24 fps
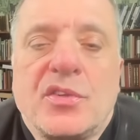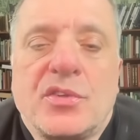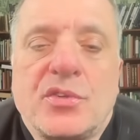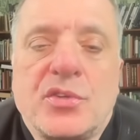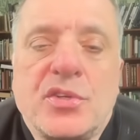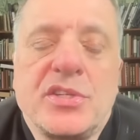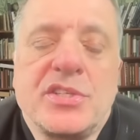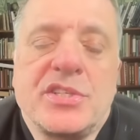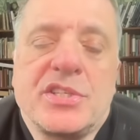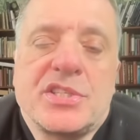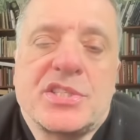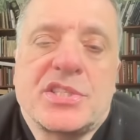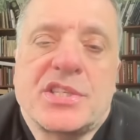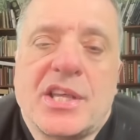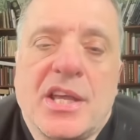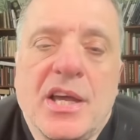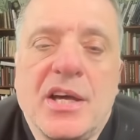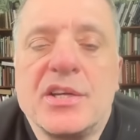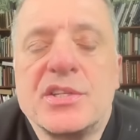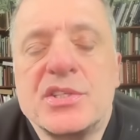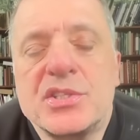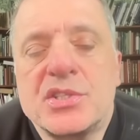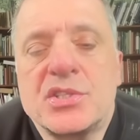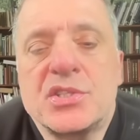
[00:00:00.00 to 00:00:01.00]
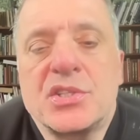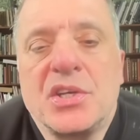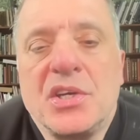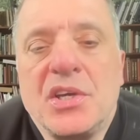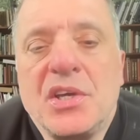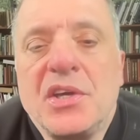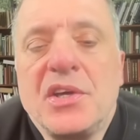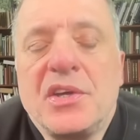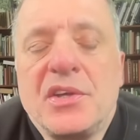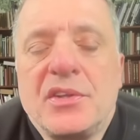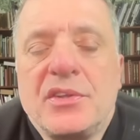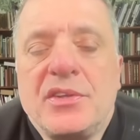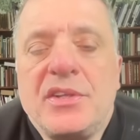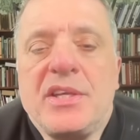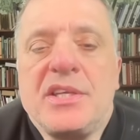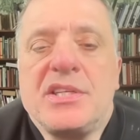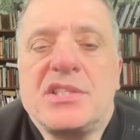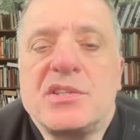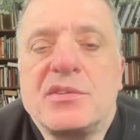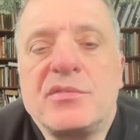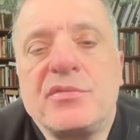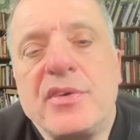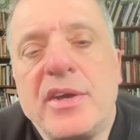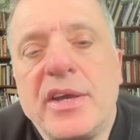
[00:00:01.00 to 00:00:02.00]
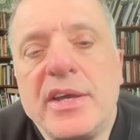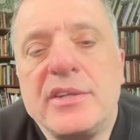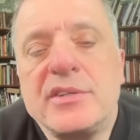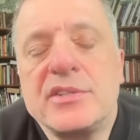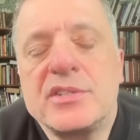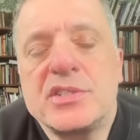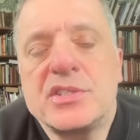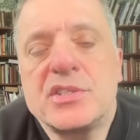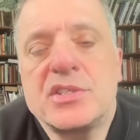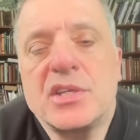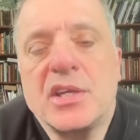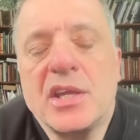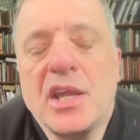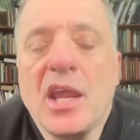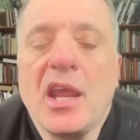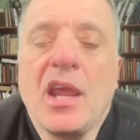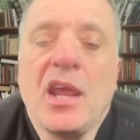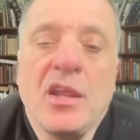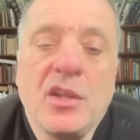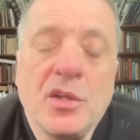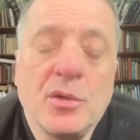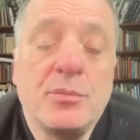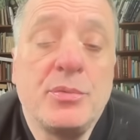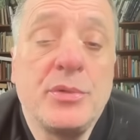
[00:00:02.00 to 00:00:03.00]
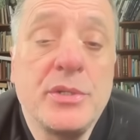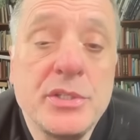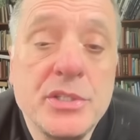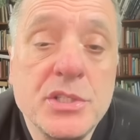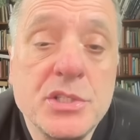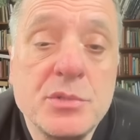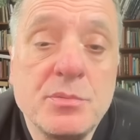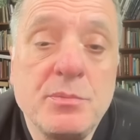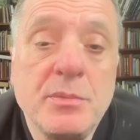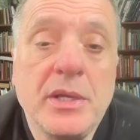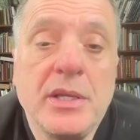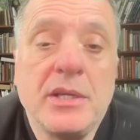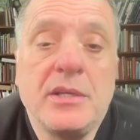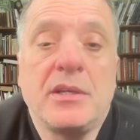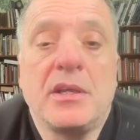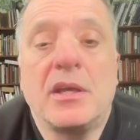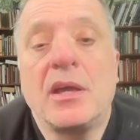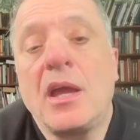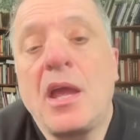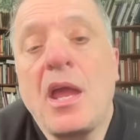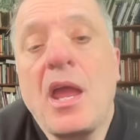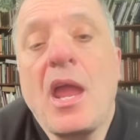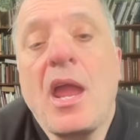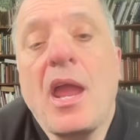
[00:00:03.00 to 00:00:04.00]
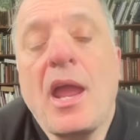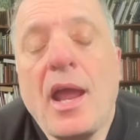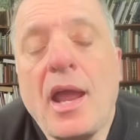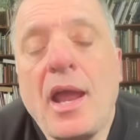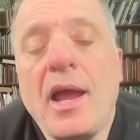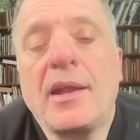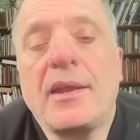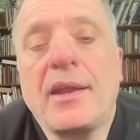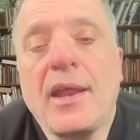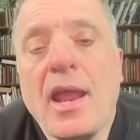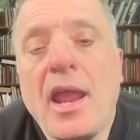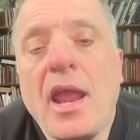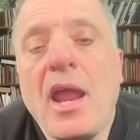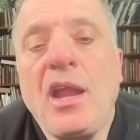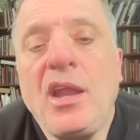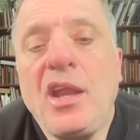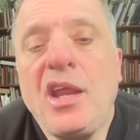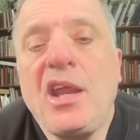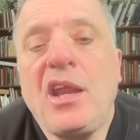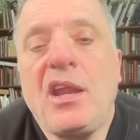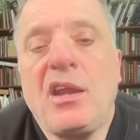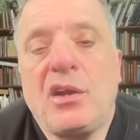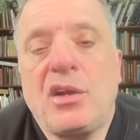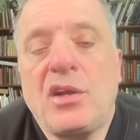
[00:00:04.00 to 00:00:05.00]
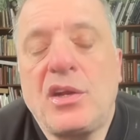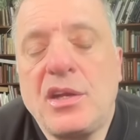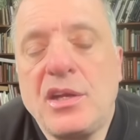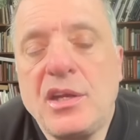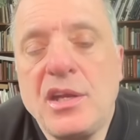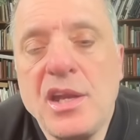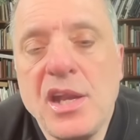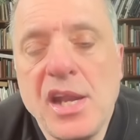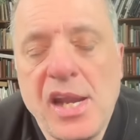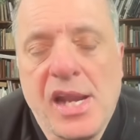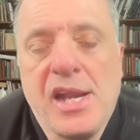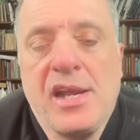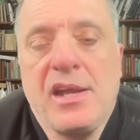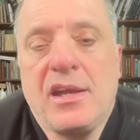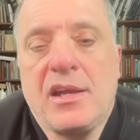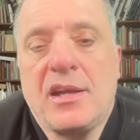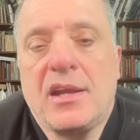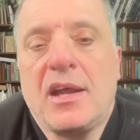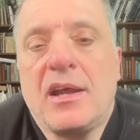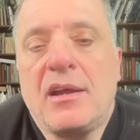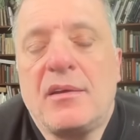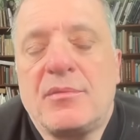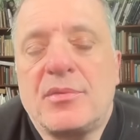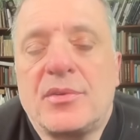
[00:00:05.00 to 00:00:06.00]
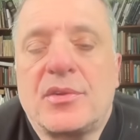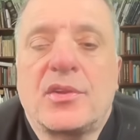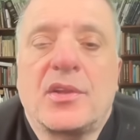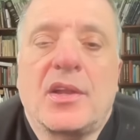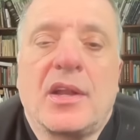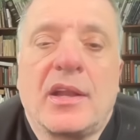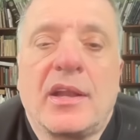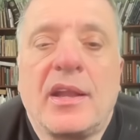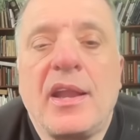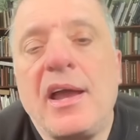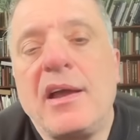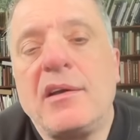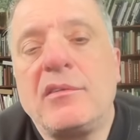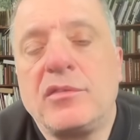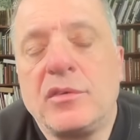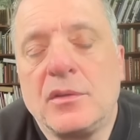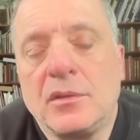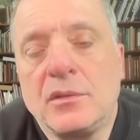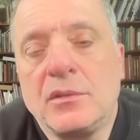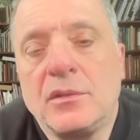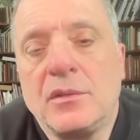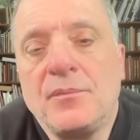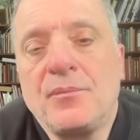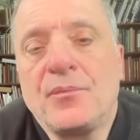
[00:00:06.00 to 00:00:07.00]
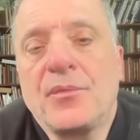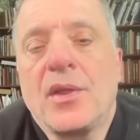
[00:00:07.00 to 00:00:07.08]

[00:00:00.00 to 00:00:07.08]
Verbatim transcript: to discuss these events in the British media at any in-depth level